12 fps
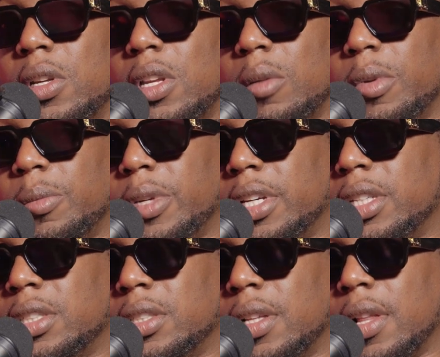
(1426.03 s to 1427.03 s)
You know what I mean?
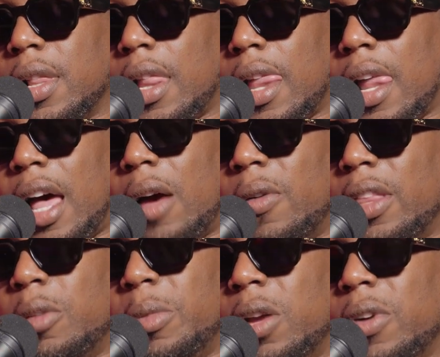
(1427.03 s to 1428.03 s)
Because I'd
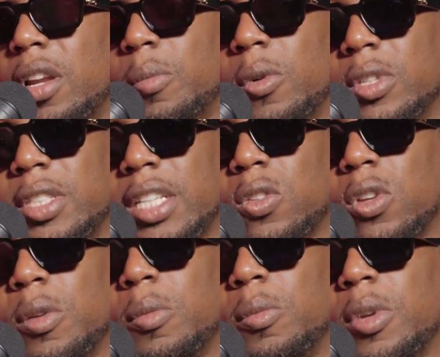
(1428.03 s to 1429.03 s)
rather be around a person that's
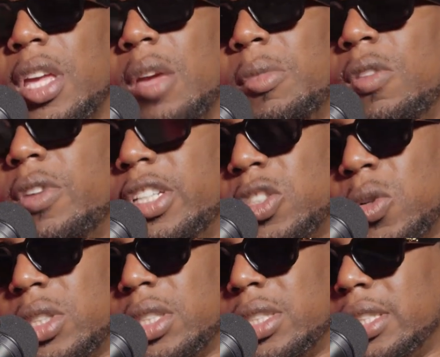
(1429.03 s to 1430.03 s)
going to give me
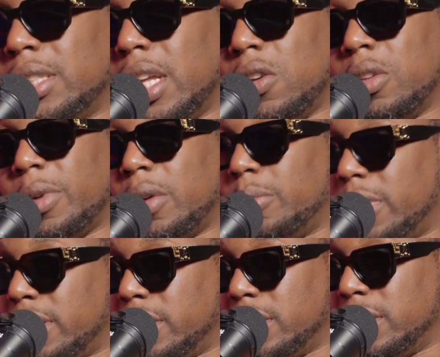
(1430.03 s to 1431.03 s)
resources. It's not all about
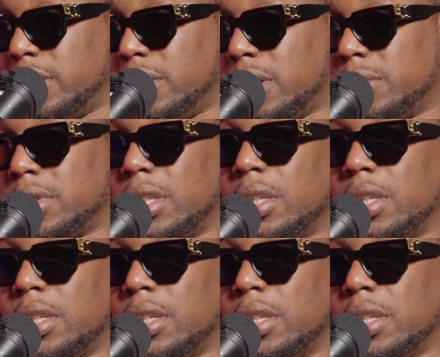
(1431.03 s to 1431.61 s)
money. You know what I'm saying?